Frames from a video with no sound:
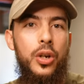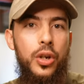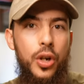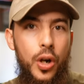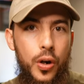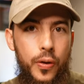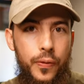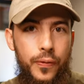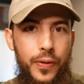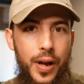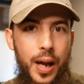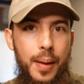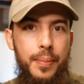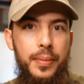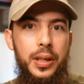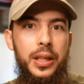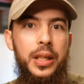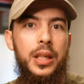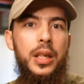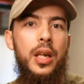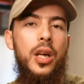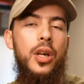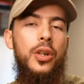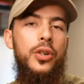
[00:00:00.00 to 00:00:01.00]
no
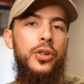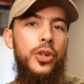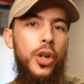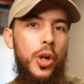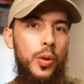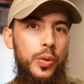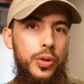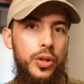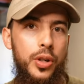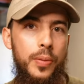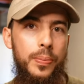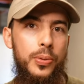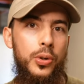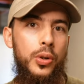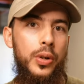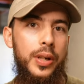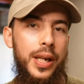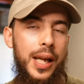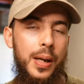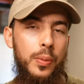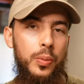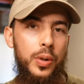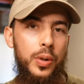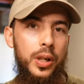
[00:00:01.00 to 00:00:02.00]
family, no
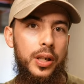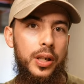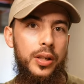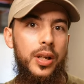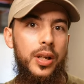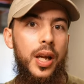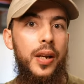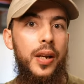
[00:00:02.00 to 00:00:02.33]
support network.